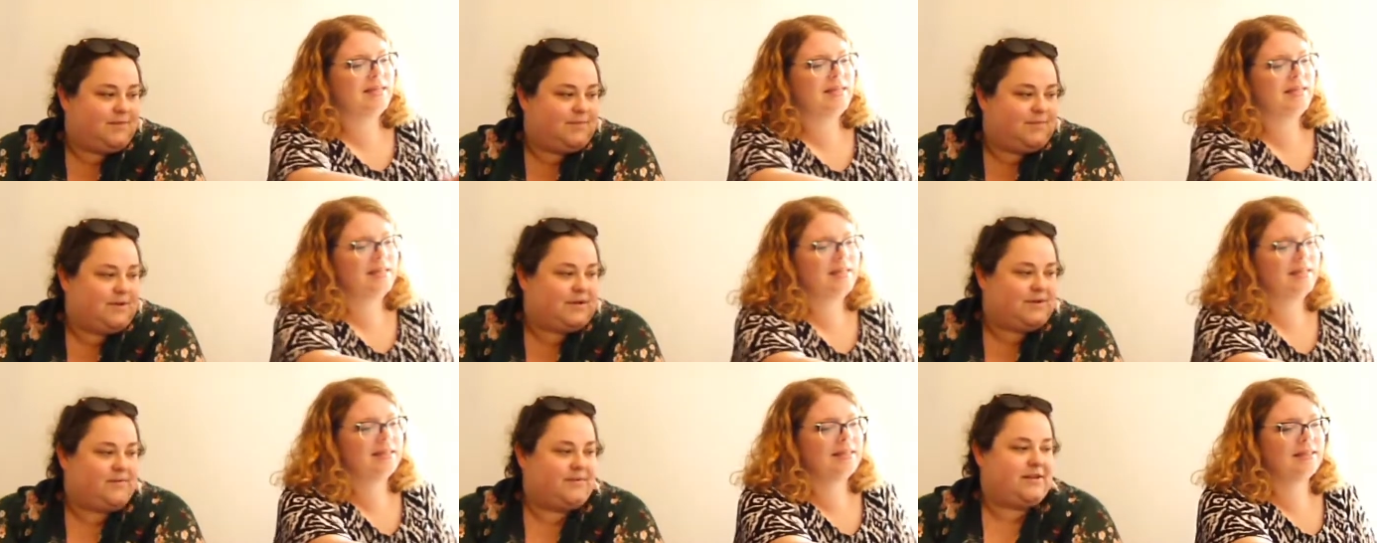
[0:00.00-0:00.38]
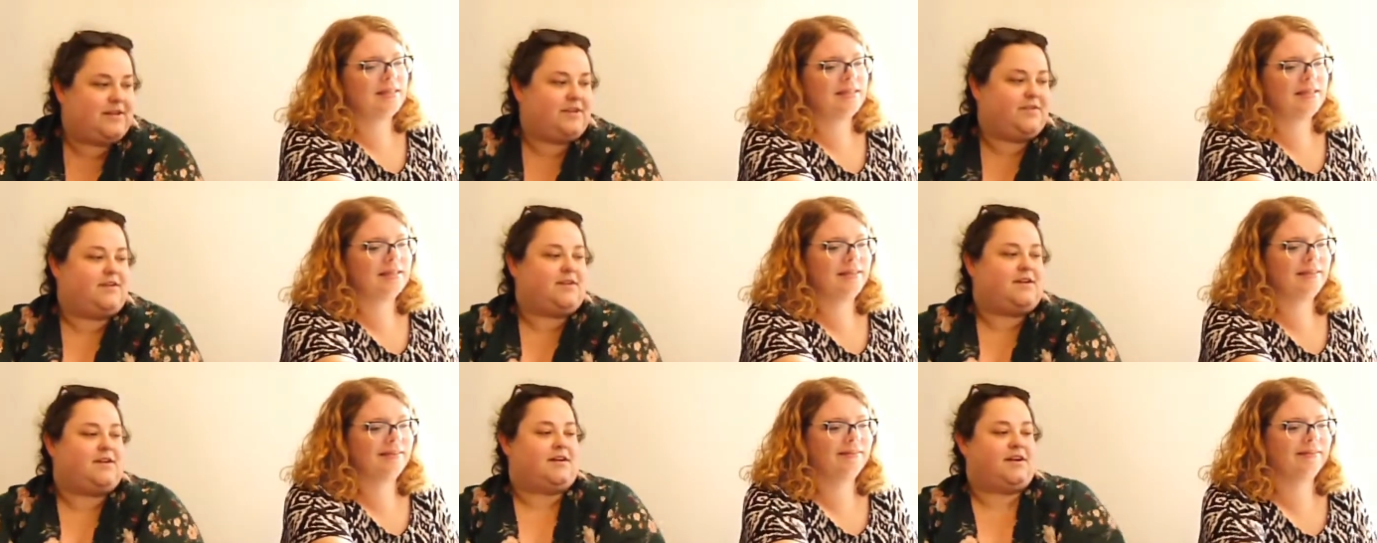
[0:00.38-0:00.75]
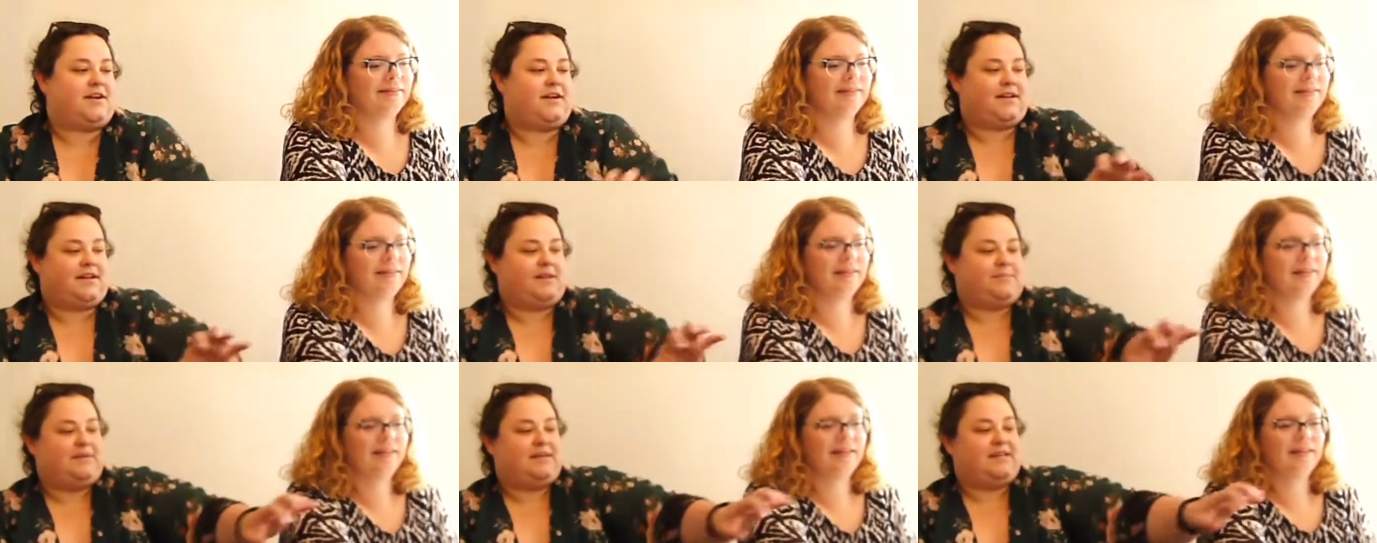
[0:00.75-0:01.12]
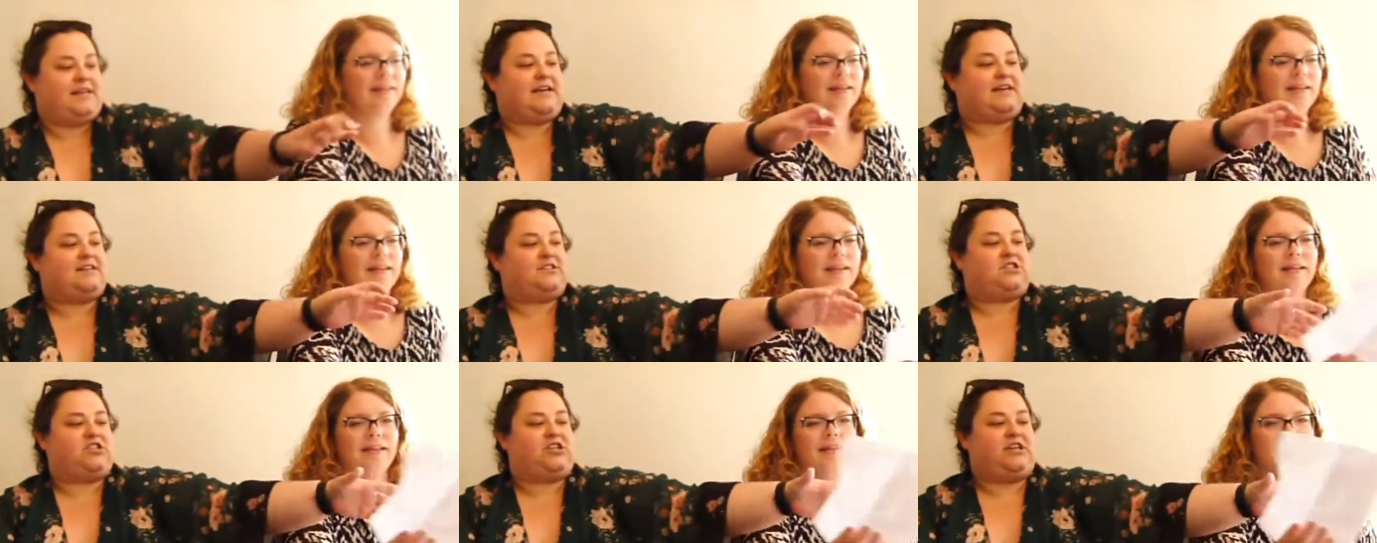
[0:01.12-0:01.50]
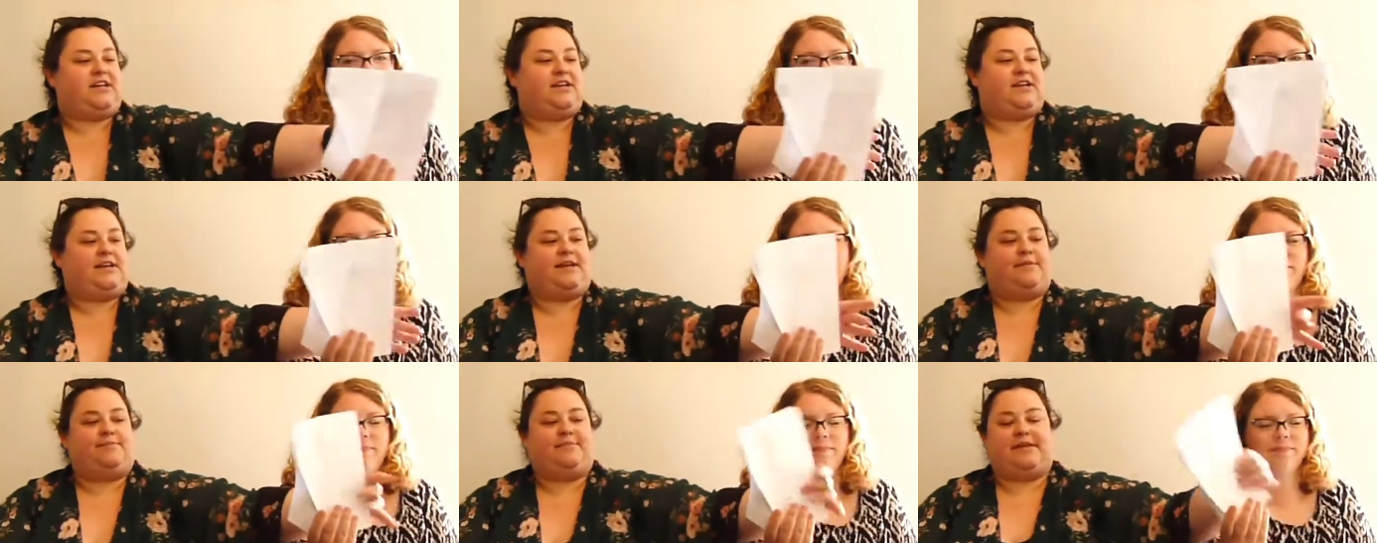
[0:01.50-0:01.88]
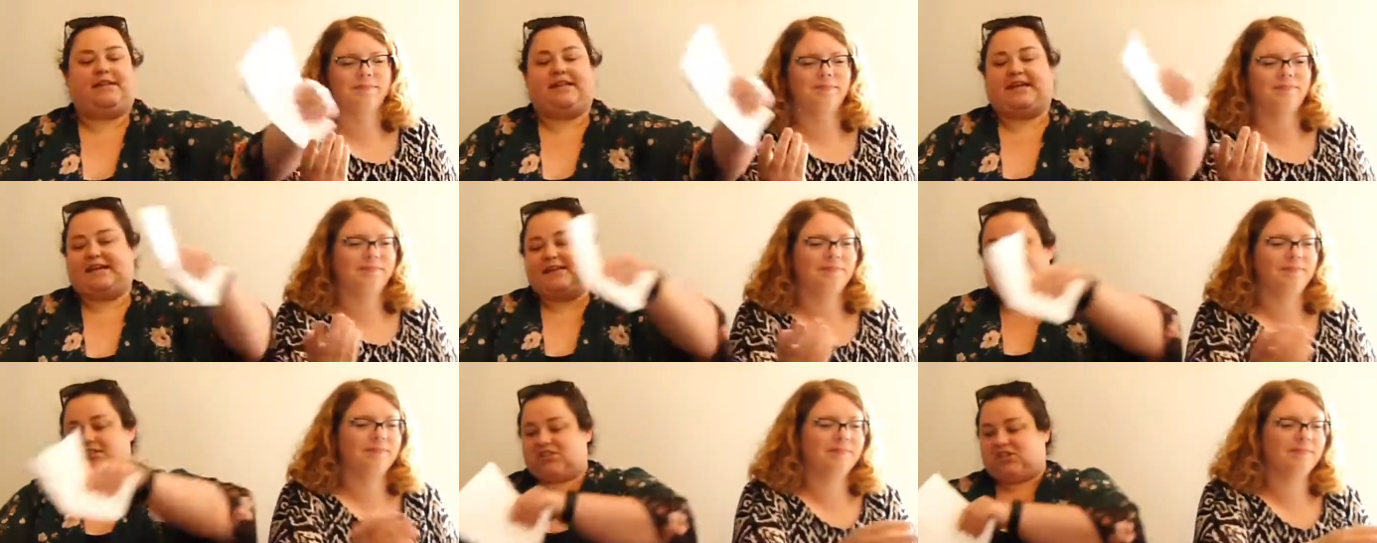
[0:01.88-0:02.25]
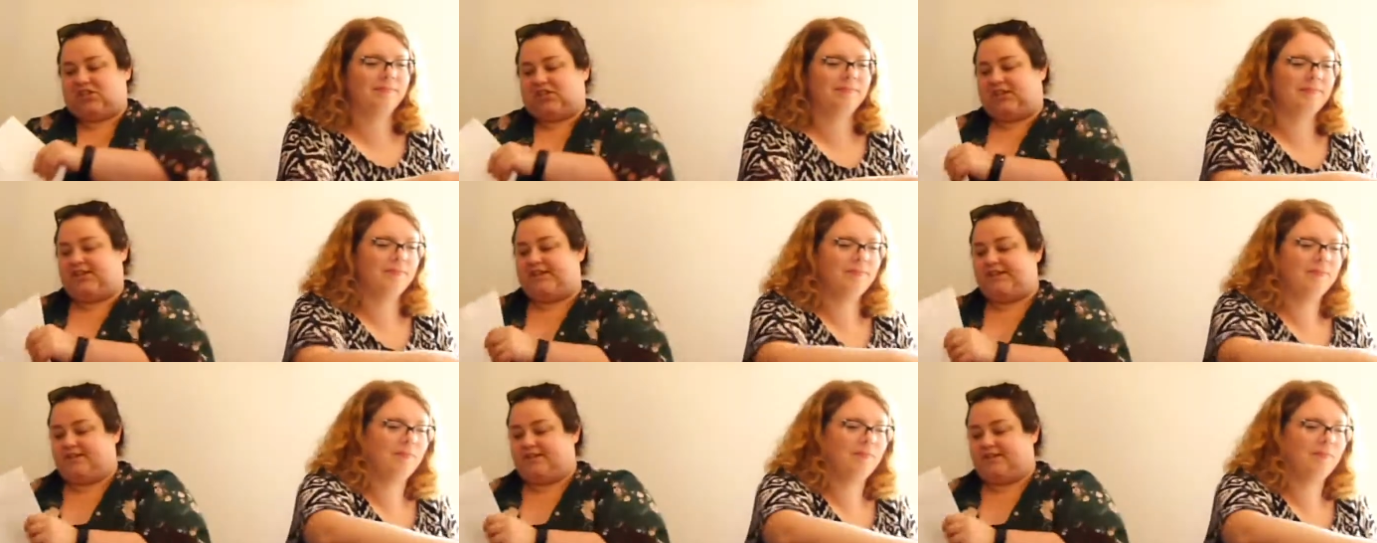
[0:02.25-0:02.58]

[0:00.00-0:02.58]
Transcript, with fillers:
Speaker 1: What are we doing? All right, give me that sheet. Give me that sheet.